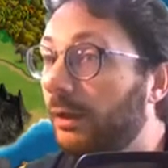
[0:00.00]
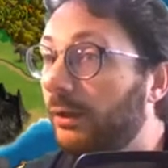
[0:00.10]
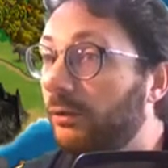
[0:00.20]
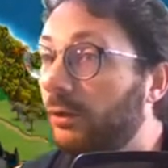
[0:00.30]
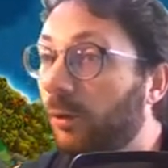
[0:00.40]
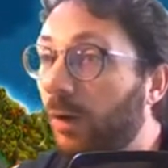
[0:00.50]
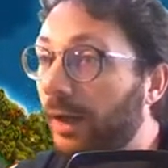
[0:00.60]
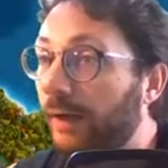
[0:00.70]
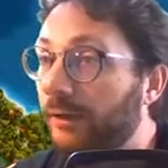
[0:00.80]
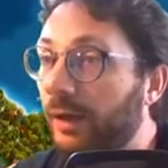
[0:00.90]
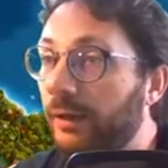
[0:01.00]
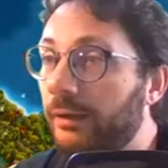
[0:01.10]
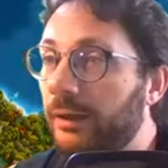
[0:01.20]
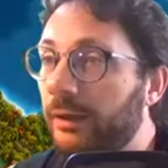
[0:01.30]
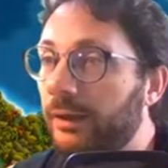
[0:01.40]
So what I've done
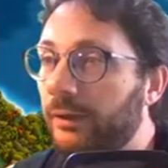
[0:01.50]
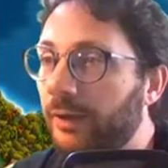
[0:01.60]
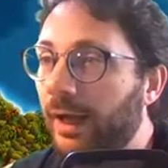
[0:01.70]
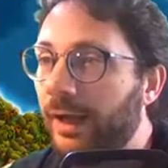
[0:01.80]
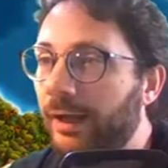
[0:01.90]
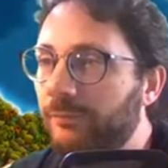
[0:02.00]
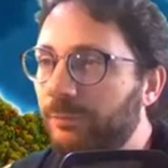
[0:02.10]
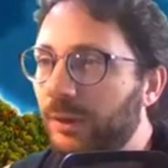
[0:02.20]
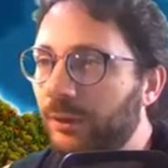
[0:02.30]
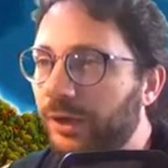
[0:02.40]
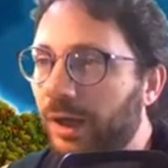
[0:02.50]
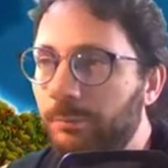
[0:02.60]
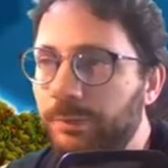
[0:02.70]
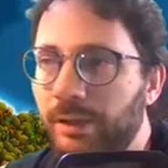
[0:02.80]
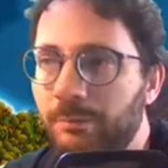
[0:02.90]
is I have built
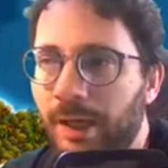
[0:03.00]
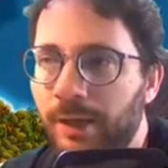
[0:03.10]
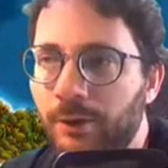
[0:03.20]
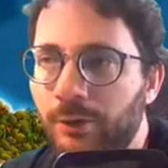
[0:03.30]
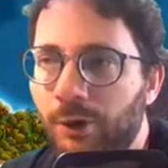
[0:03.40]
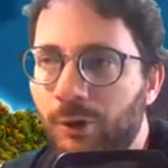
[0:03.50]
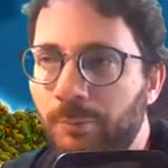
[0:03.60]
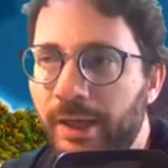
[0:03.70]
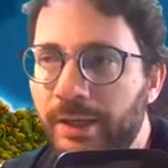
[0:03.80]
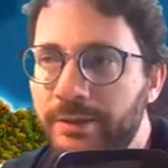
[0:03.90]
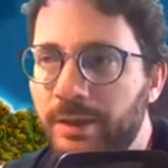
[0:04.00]
up in my own home base